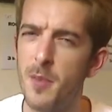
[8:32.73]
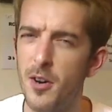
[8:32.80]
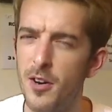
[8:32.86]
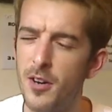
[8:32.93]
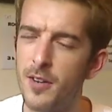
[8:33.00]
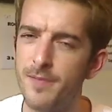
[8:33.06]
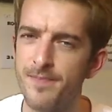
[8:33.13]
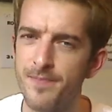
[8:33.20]

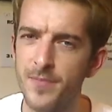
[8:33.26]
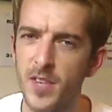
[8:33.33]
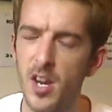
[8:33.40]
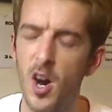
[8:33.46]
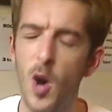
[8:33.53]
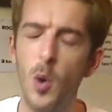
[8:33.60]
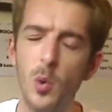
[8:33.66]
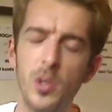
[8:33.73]
more
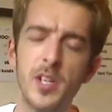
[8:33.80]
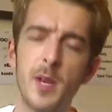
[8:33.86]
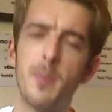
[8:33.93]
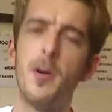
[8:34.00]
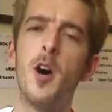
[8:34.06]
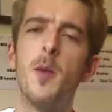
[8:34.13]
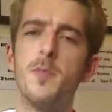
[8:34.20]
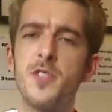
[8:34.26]

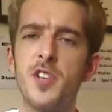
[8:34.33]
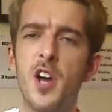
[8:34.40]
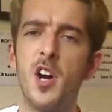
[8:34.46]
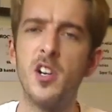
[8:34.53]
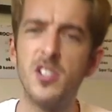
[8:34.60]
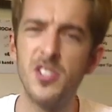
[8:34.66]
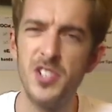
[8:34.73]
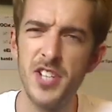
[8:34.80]
older pop
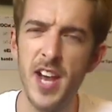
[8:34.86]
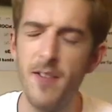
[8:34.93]
songs.